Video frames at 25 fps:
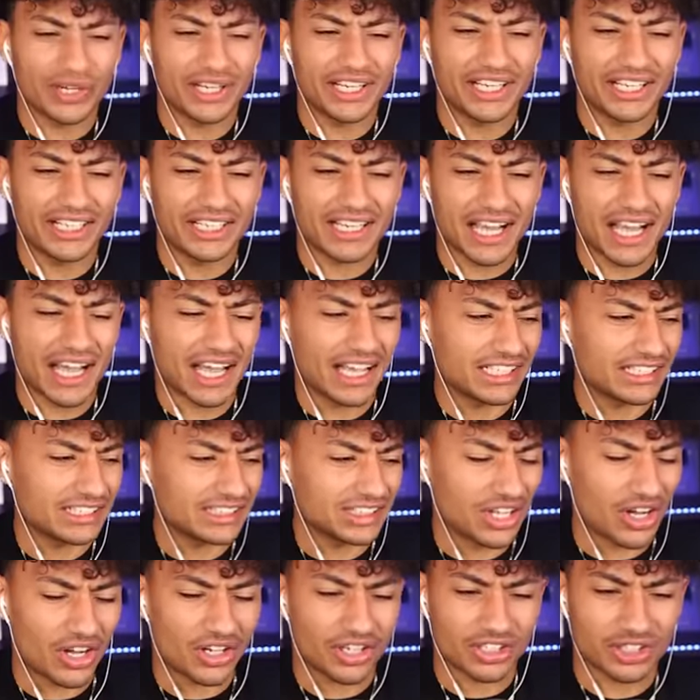Three
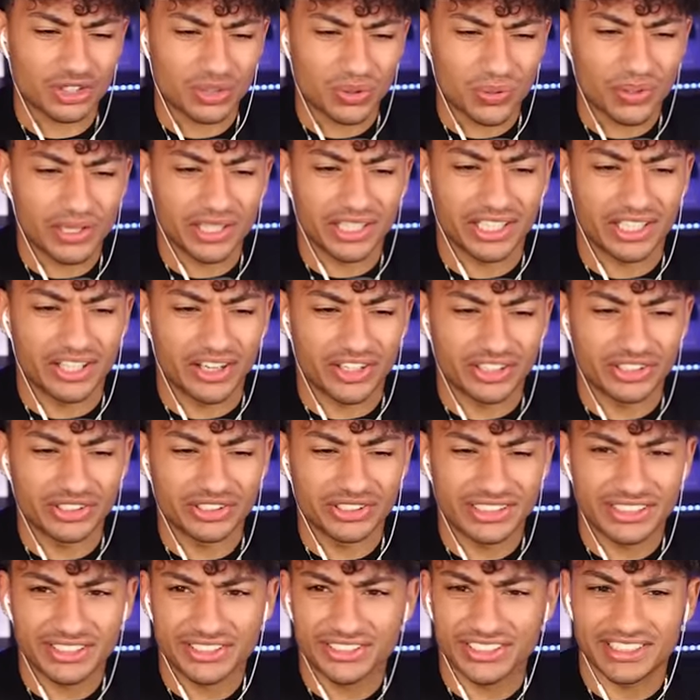guys on, on, a toilet. Are
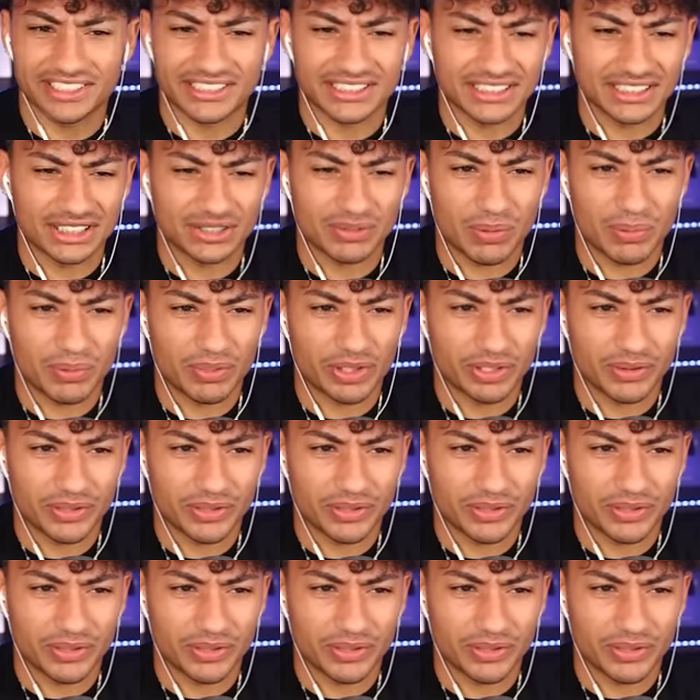you serious? This is what we're